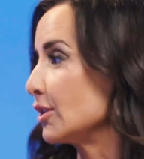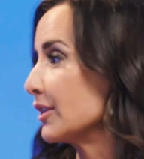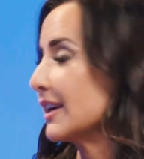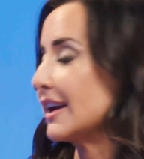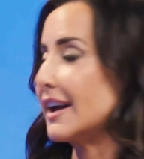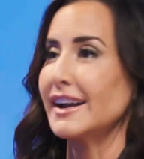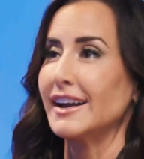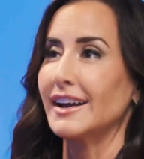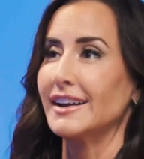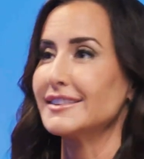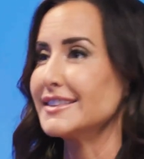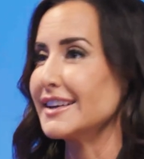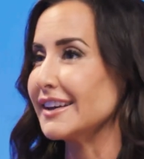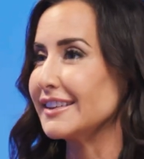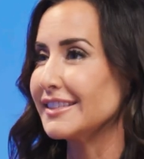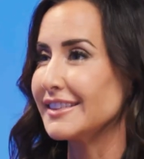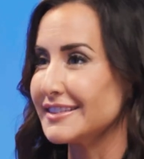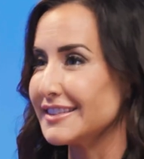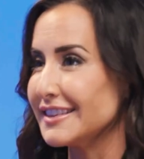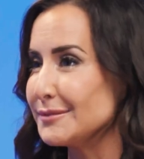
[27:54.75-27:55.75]
Okay, I got to
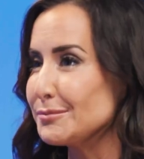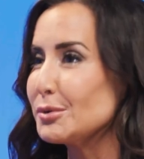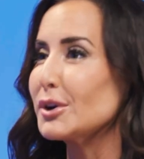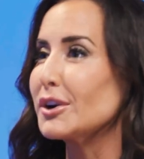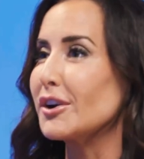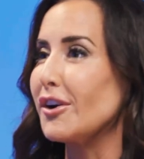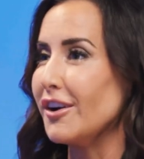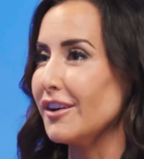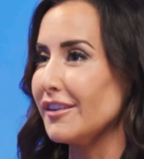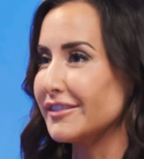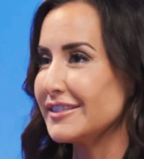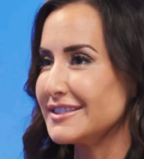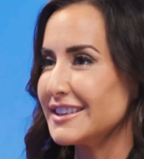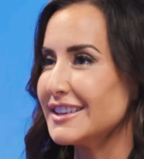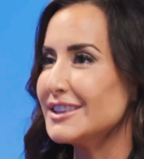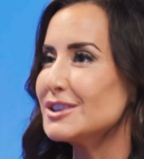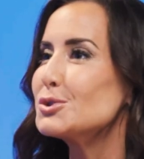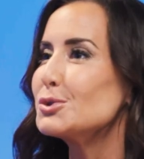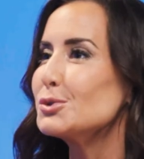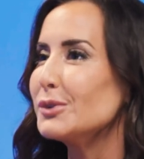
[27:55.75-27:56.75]
take this and put all of this
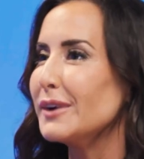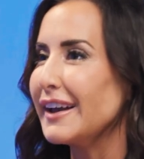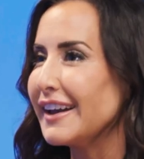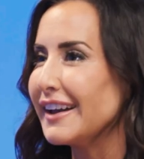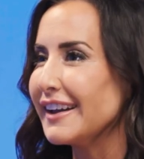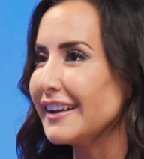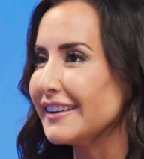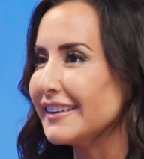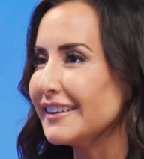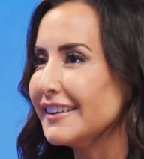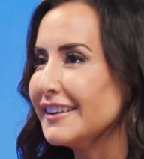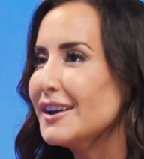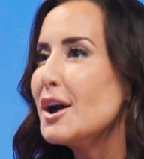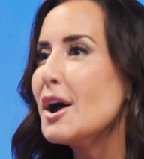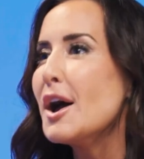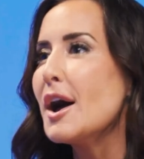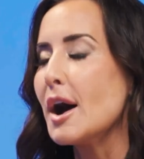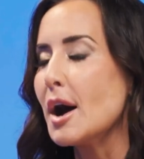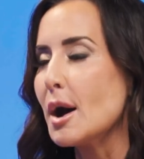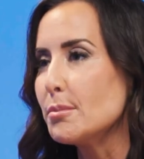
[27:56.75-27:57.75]
into a
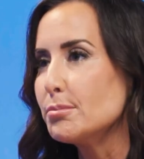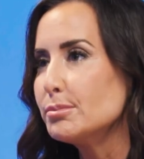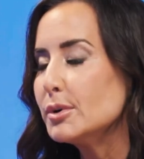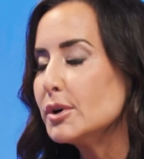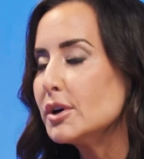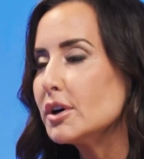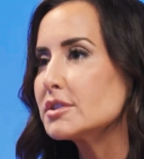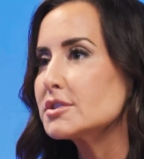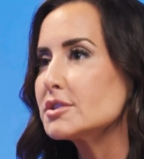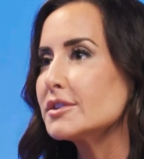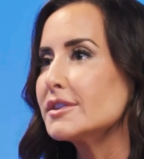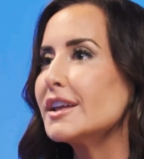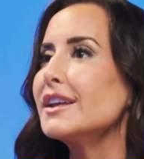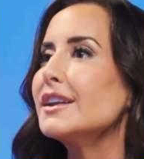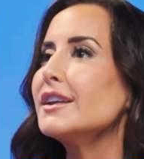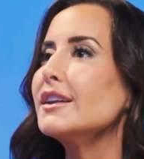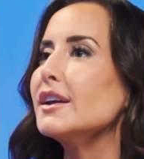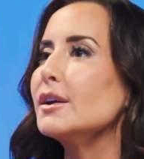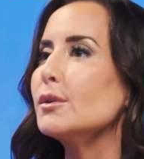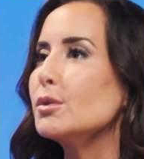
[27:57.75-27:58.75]
book, so
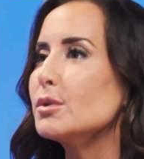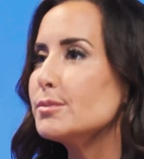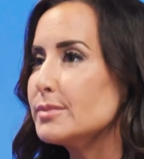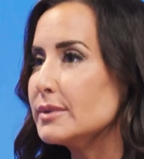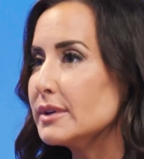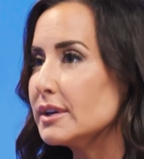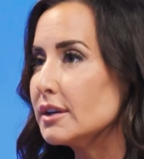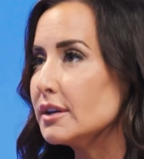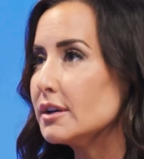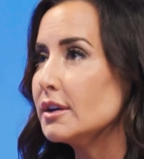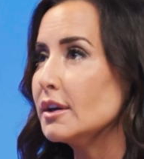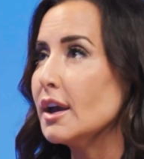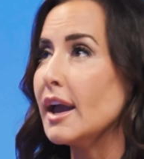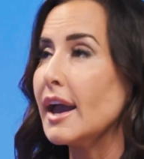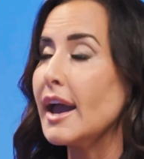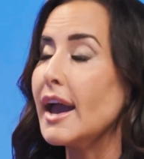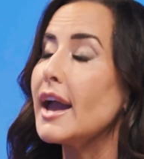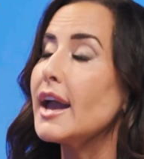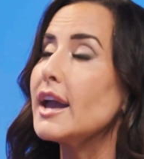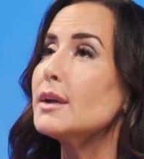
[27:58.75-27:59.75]
then it would be
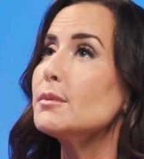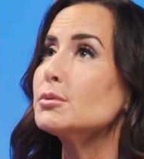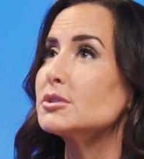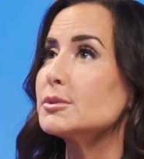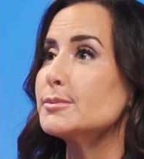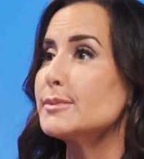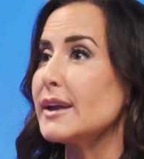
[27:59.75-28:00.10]
able to